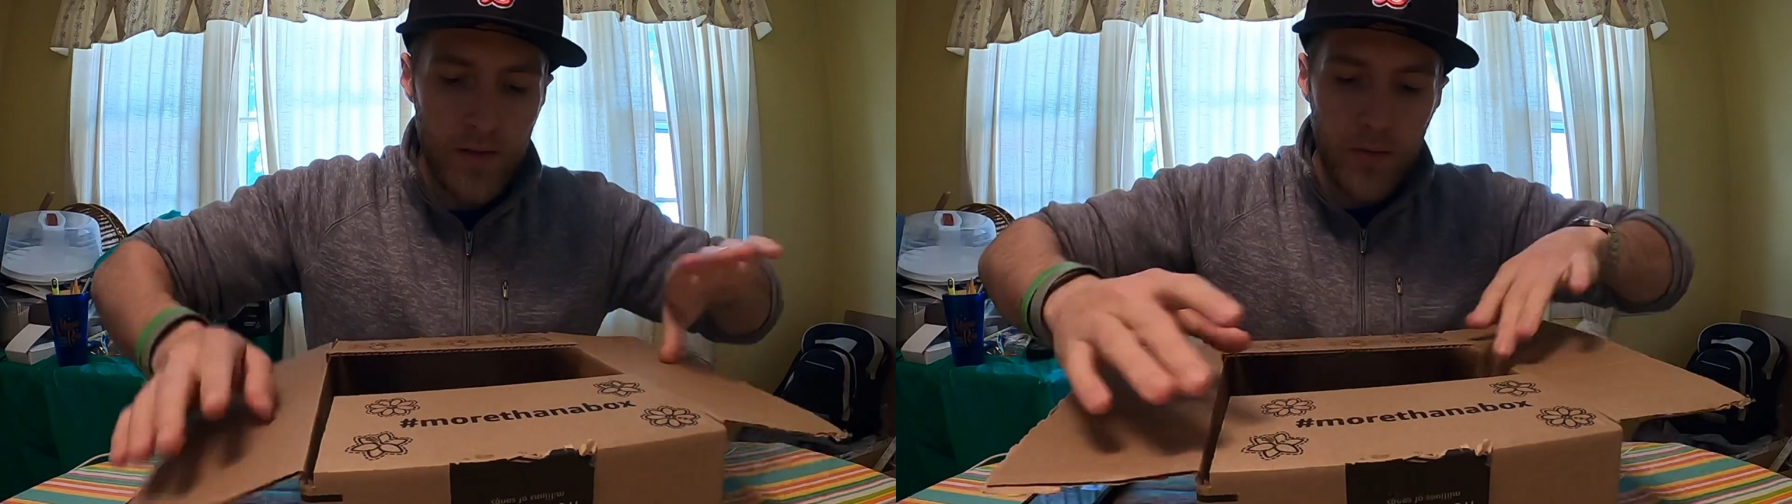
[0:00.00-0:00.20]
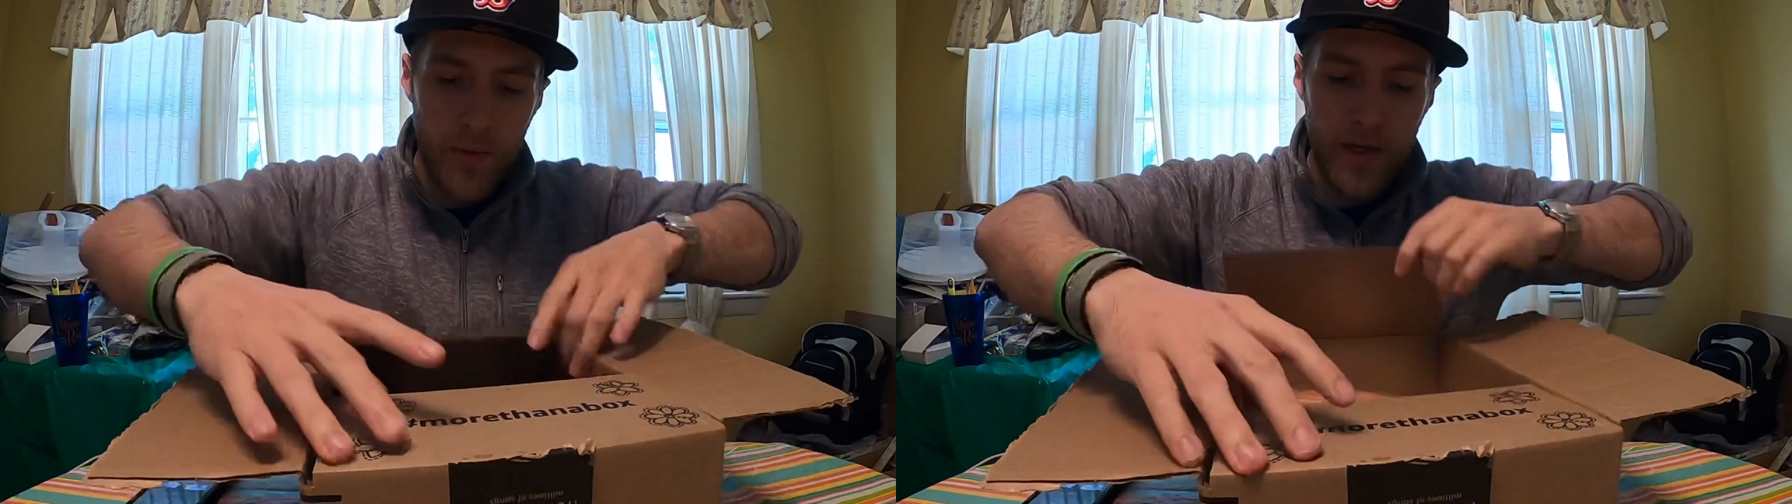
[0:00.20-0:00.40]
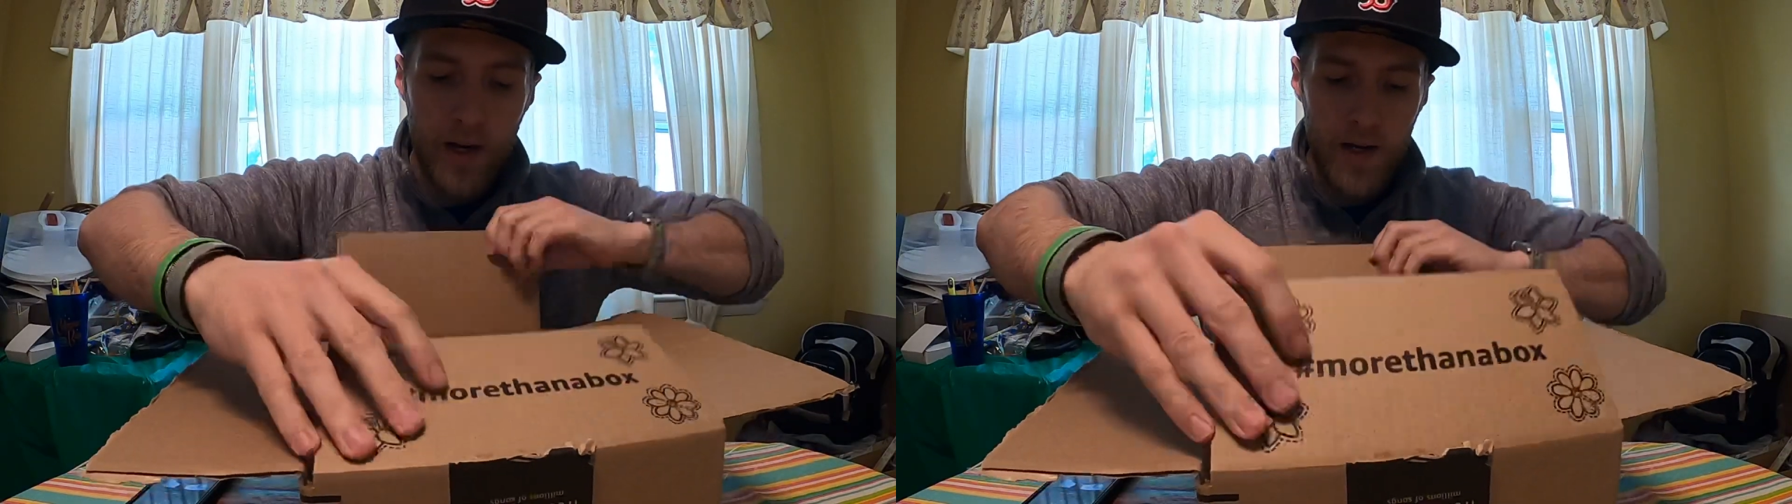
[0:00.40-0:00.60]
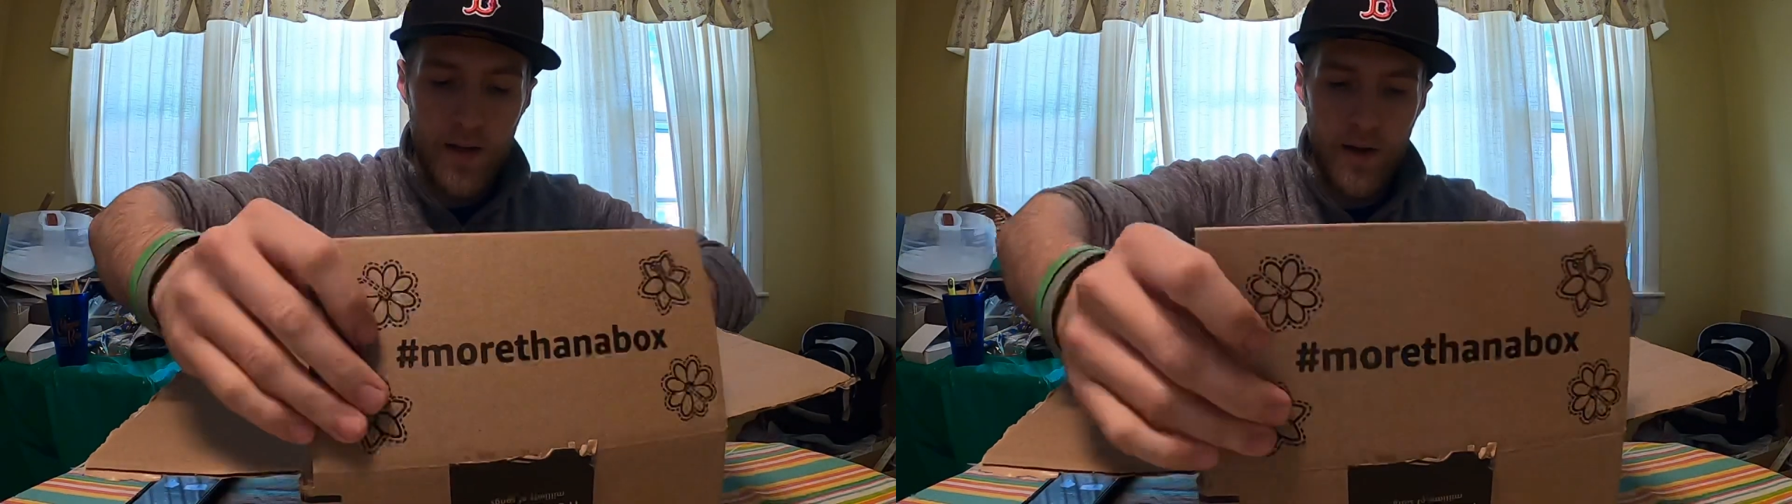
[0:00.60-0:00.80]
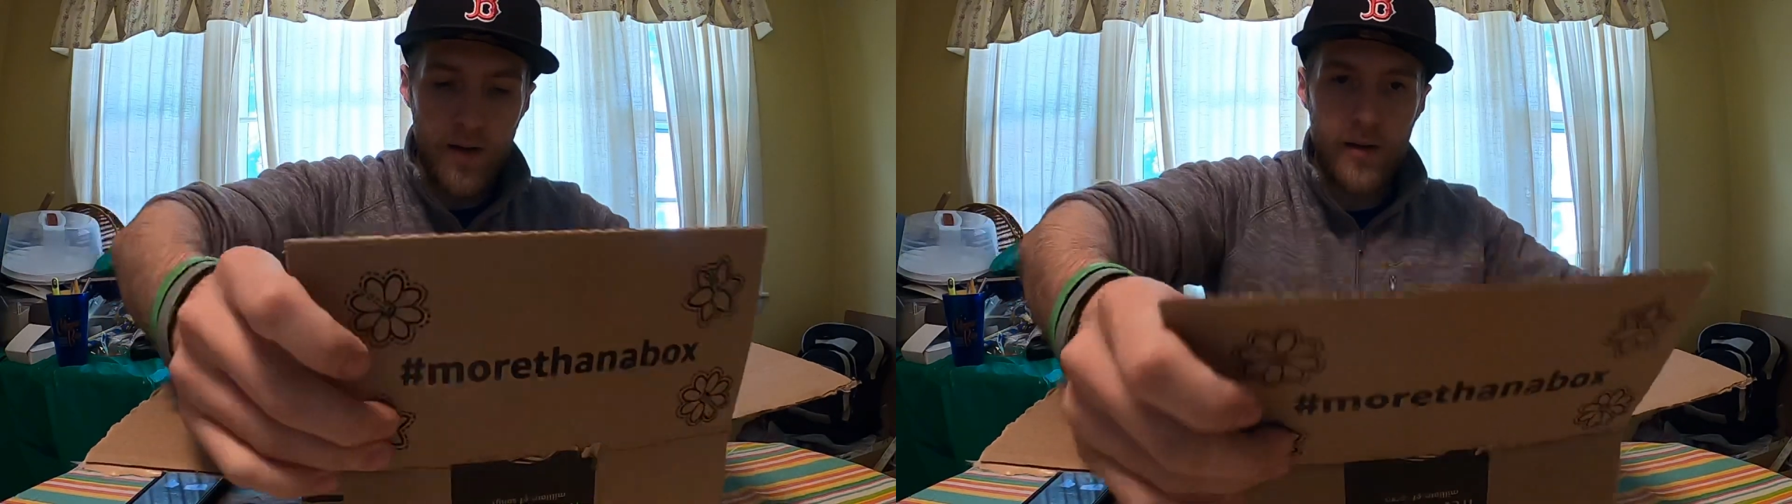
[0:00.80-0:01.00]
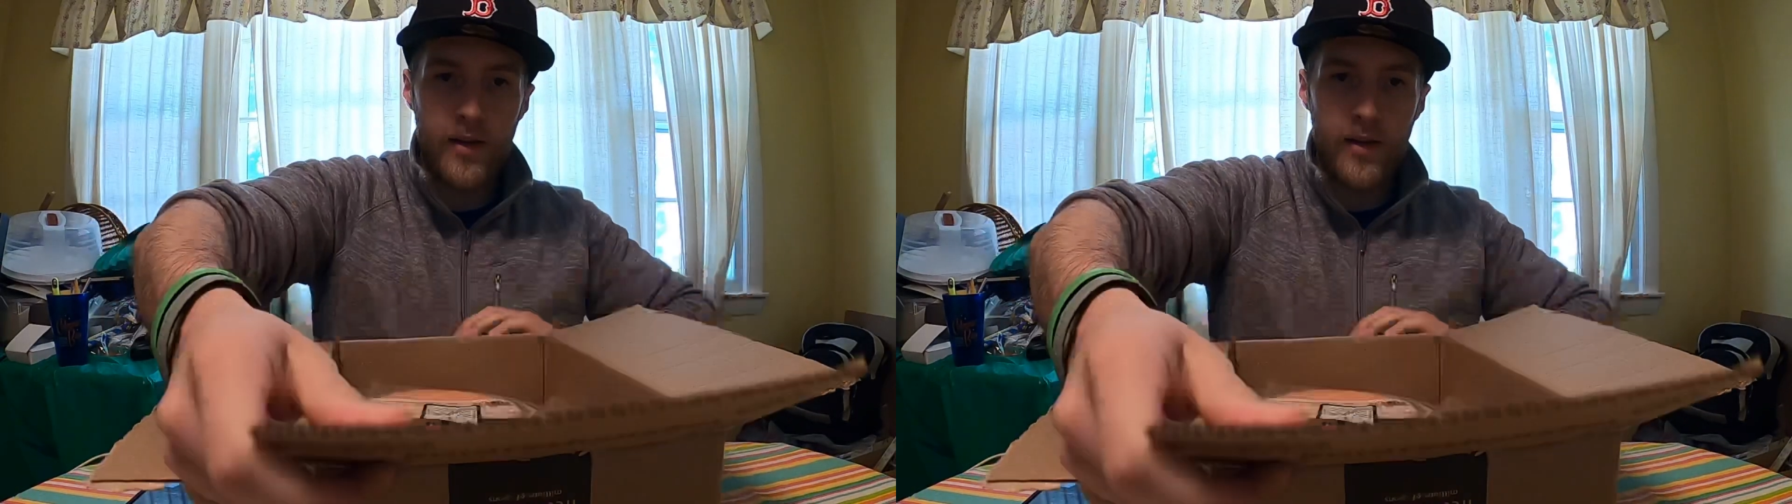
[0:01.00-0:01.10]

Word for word: see what we got here.